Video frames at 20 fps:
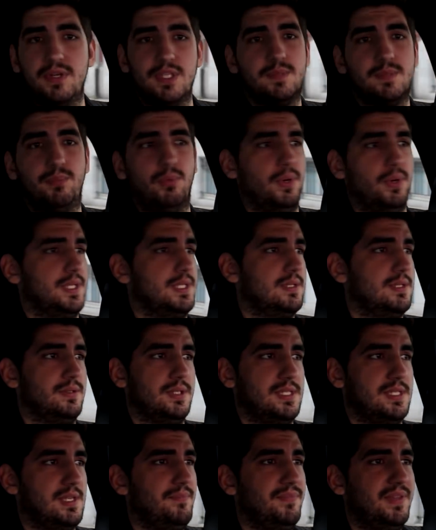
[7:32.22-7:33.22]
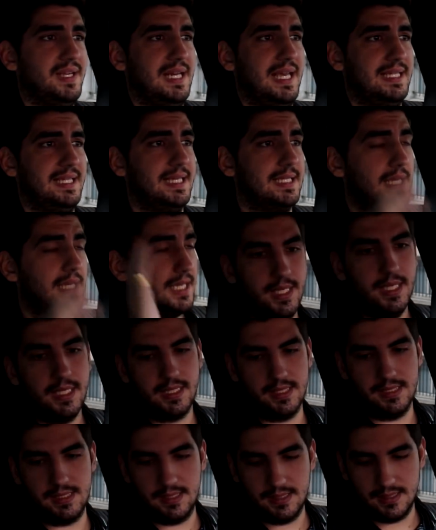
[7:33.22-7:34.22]
Sports or something like that,
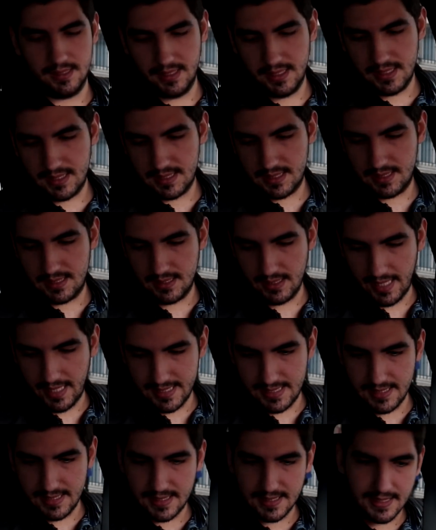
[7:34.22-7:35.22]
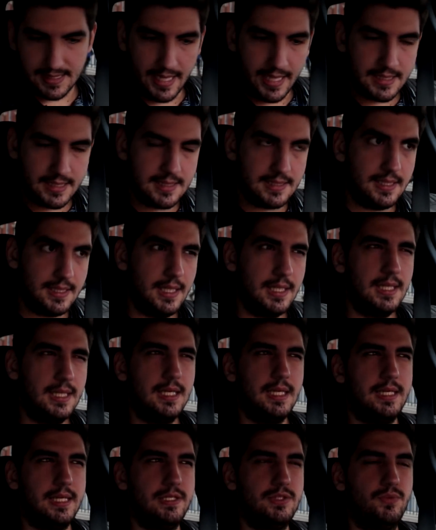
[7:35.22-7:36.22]
because this, as it stands,
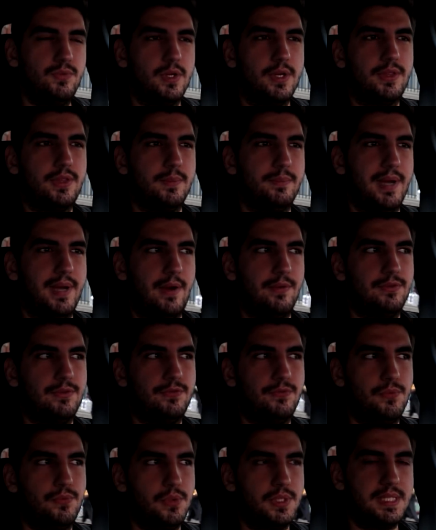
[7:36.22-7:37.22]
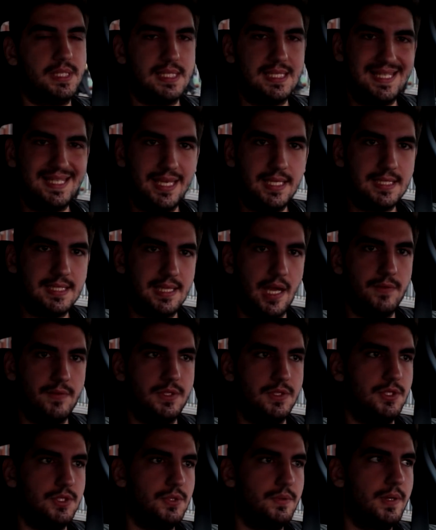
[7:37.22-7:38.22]
is worth about
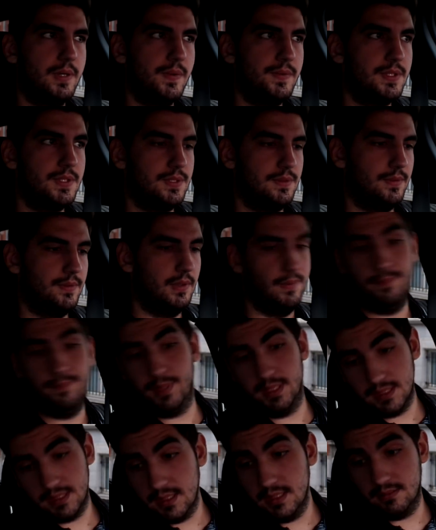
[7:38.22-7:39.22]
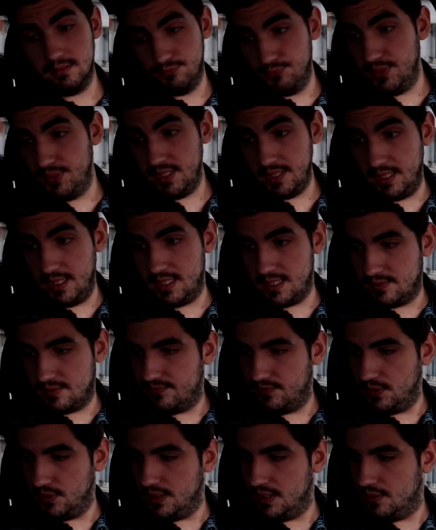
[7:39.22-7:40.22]
46,000 euros, but it really is
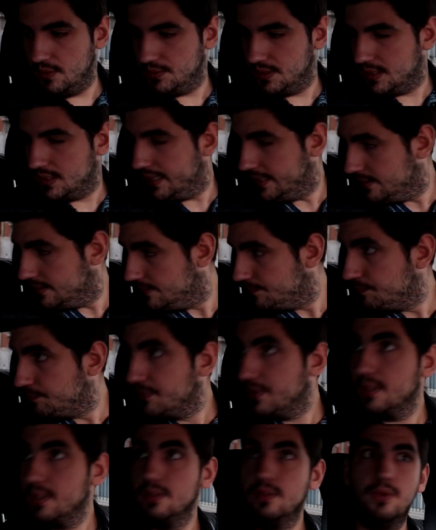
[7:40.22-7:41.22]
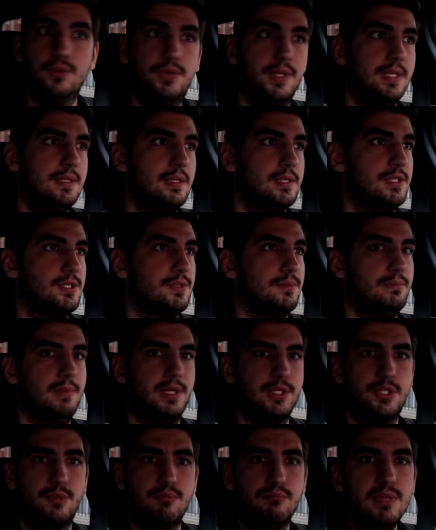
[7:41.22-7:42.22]
fully loaded. I don't think there's
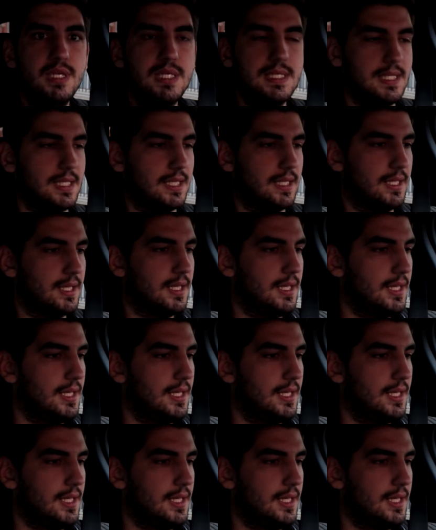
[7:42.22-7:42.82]
much missing,